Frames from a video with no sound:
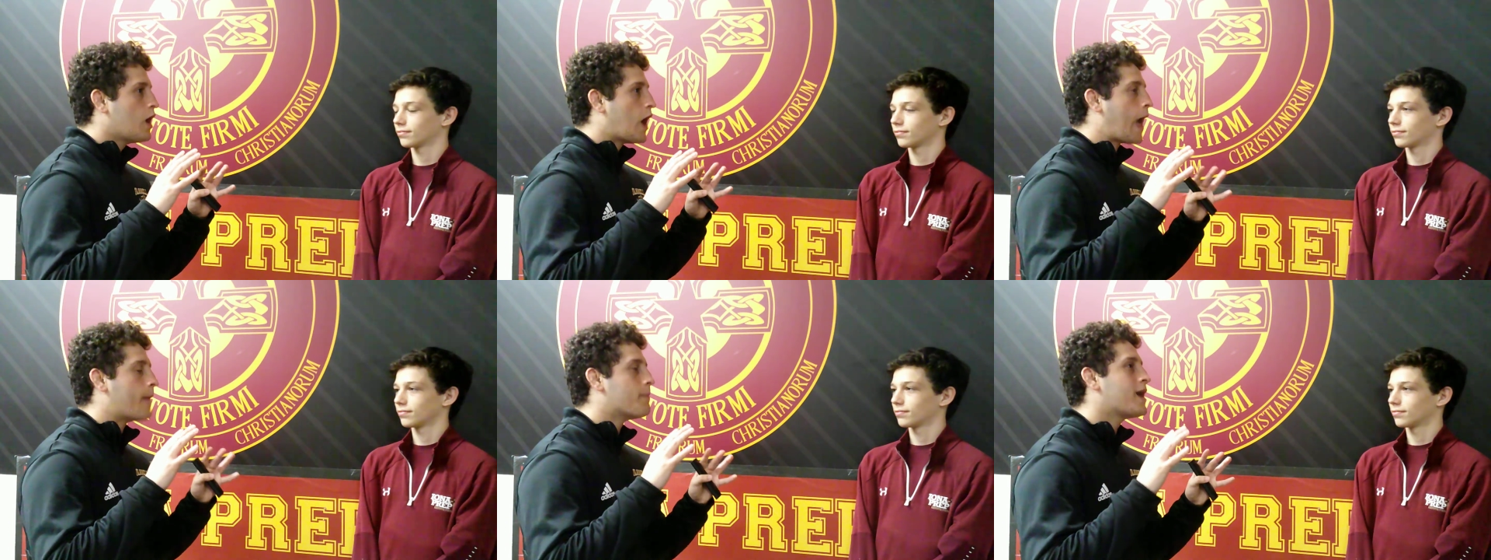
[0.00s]

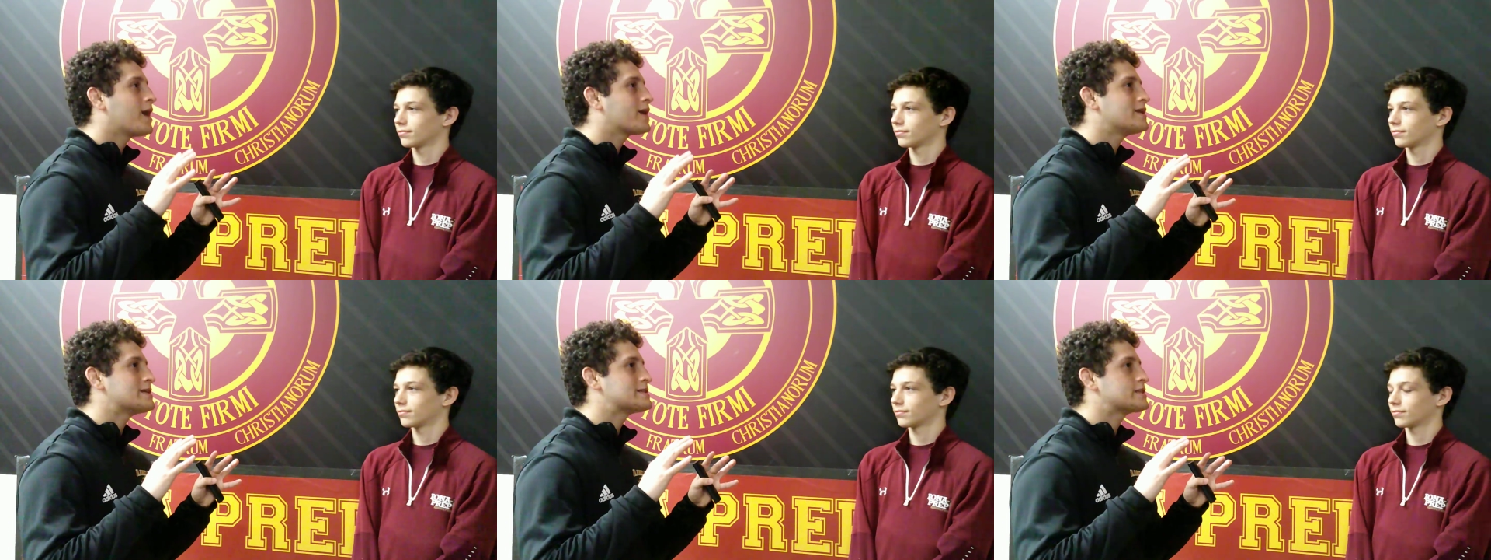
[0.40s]
Speaker 1: I'm not
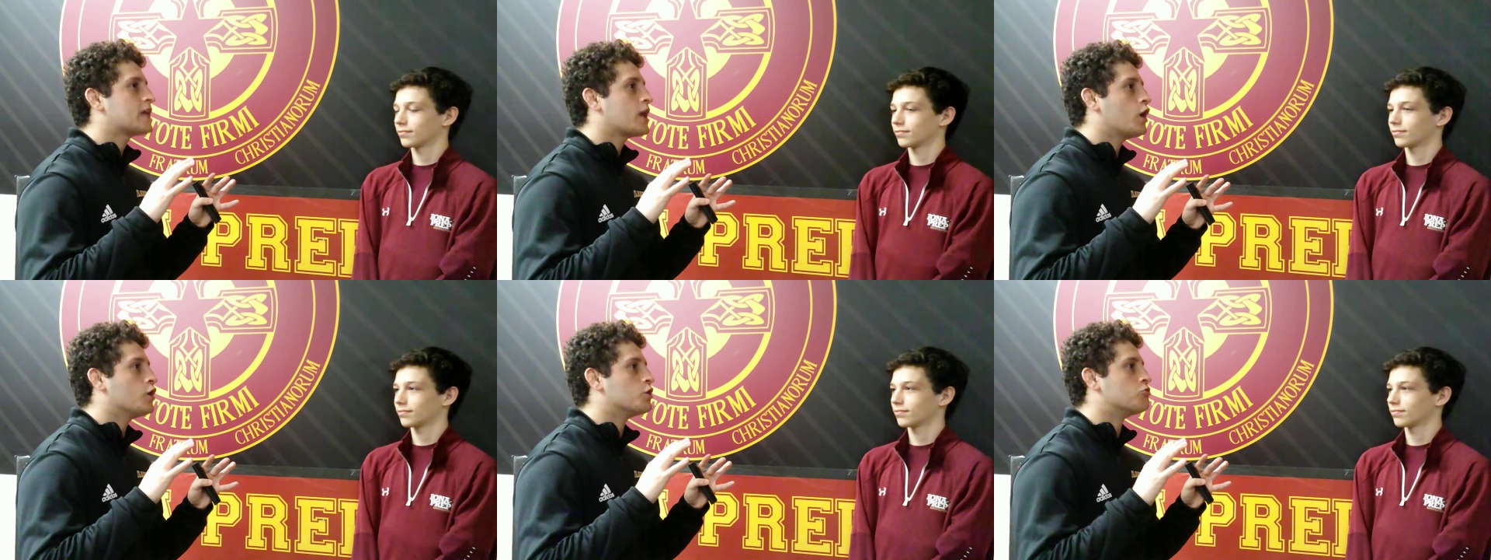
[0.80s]
gonna
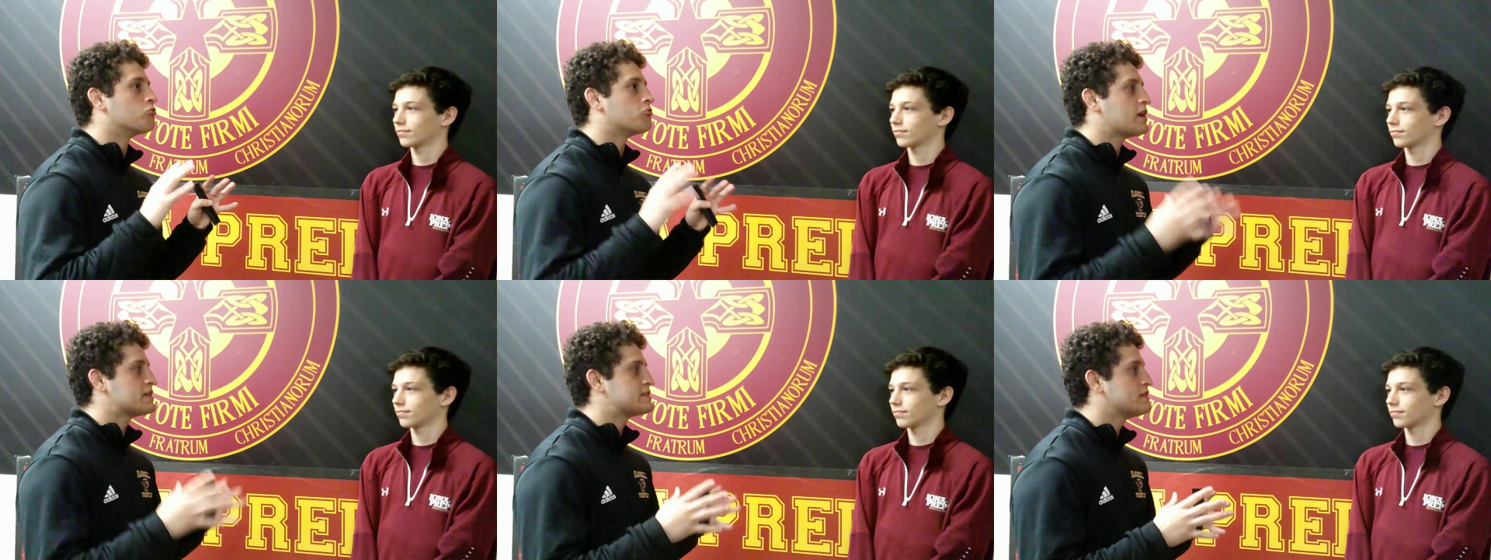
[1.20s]
say
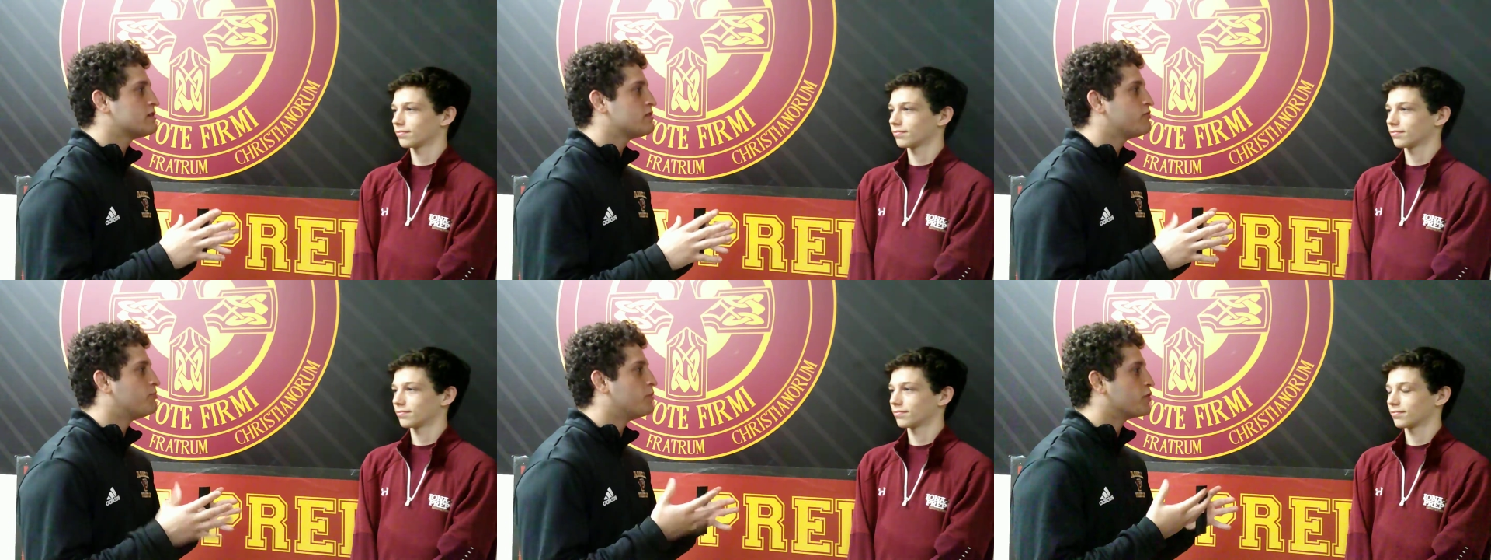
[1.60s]

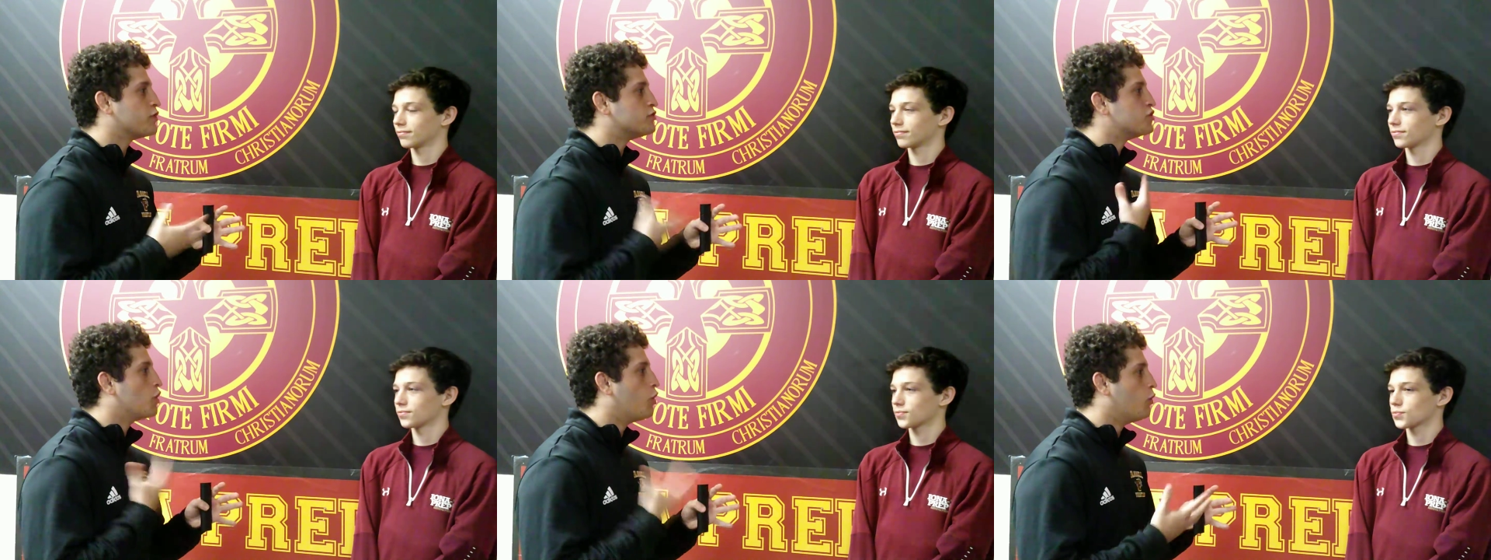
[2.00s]
aggressive, but the
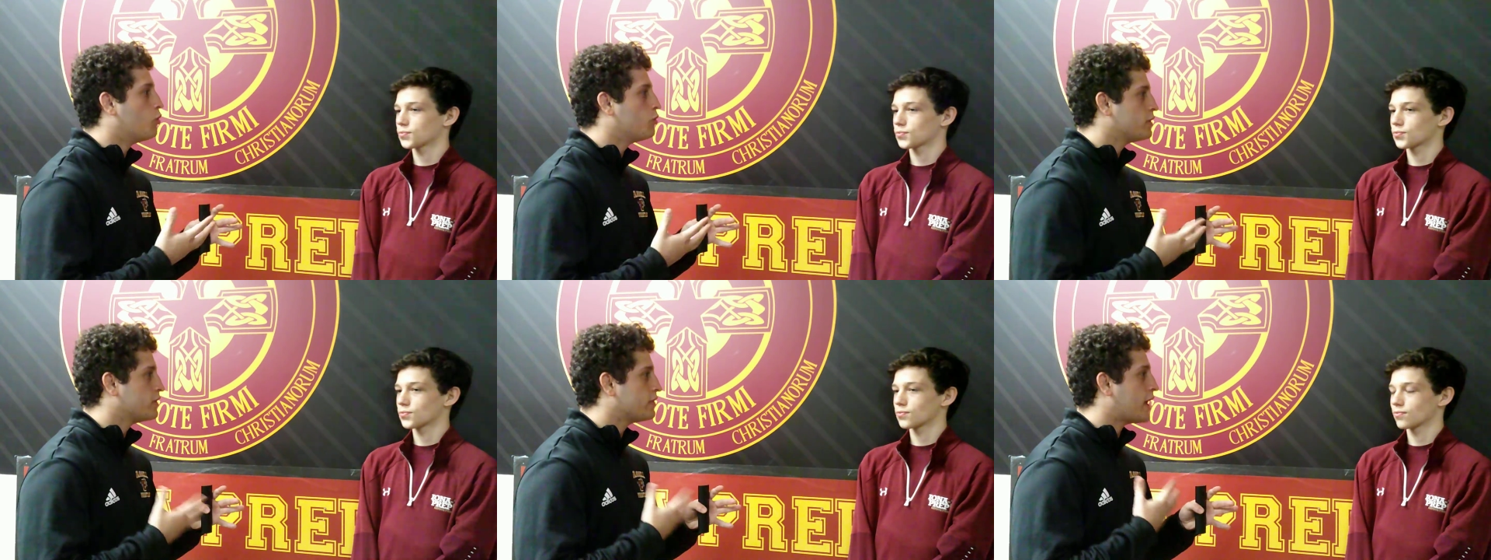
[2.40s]

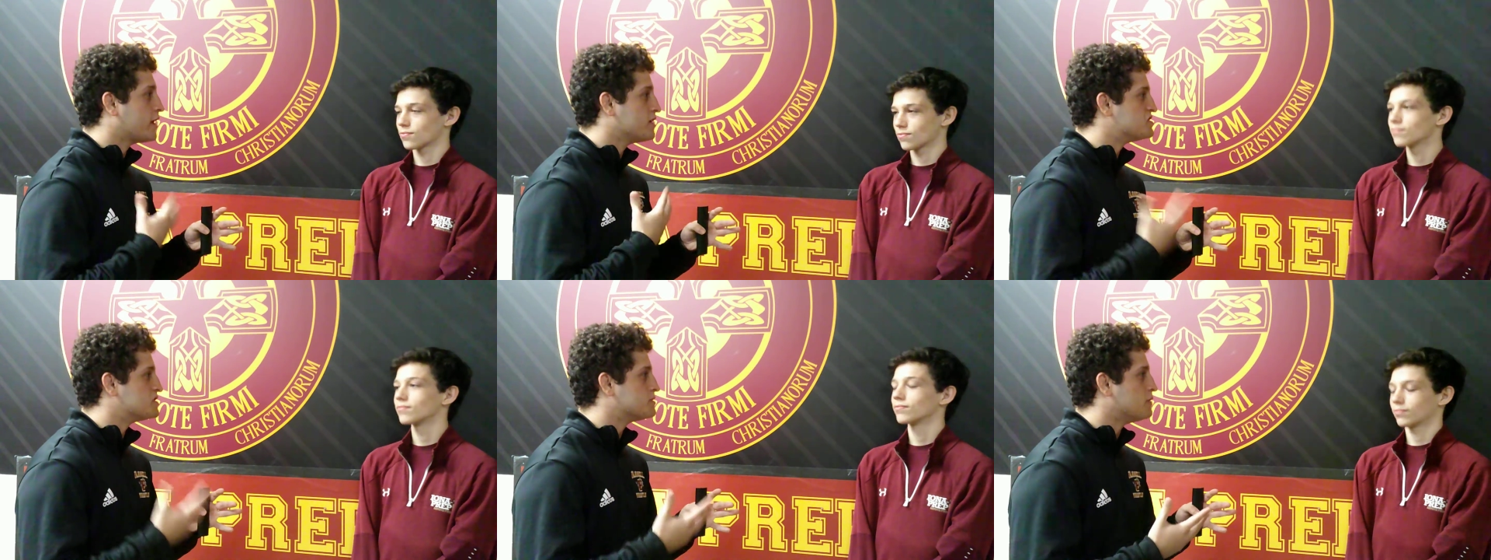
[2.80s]
tone that
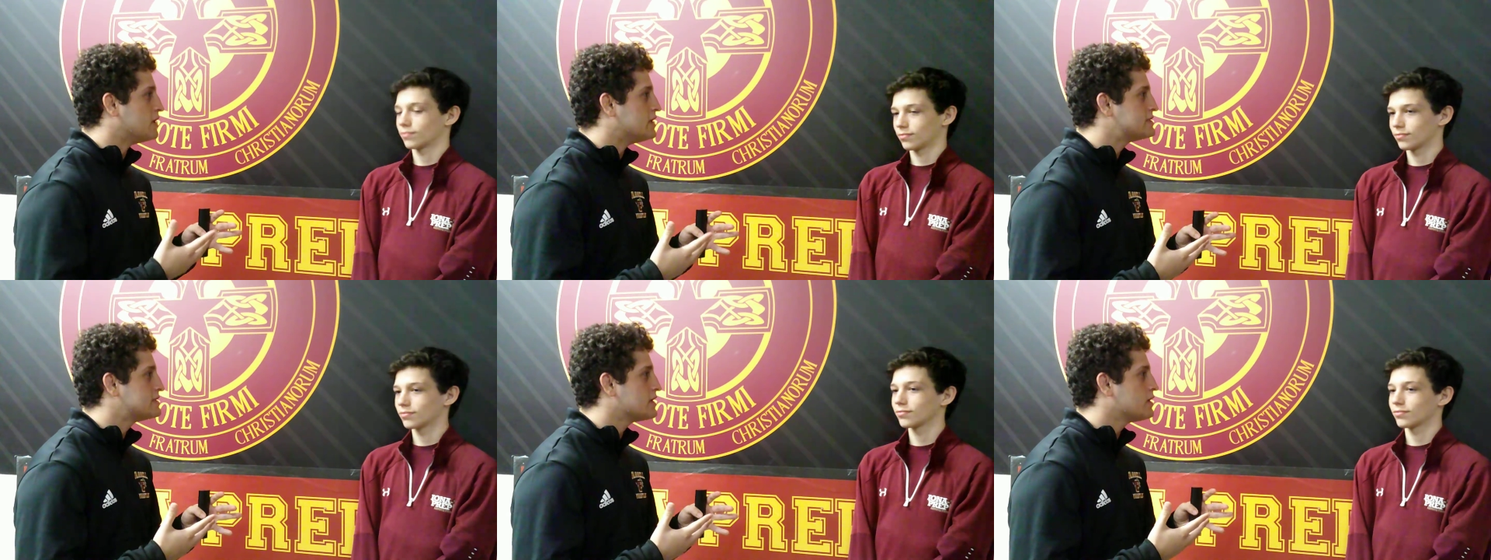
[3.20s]
he
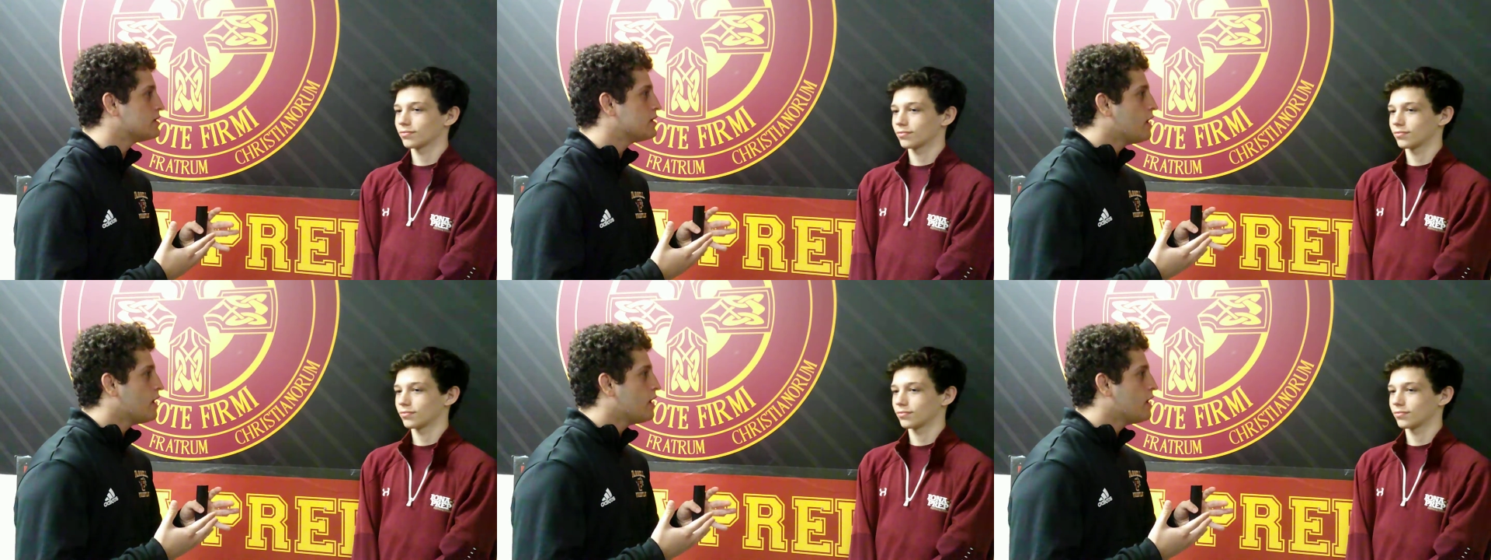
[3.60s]
speaks in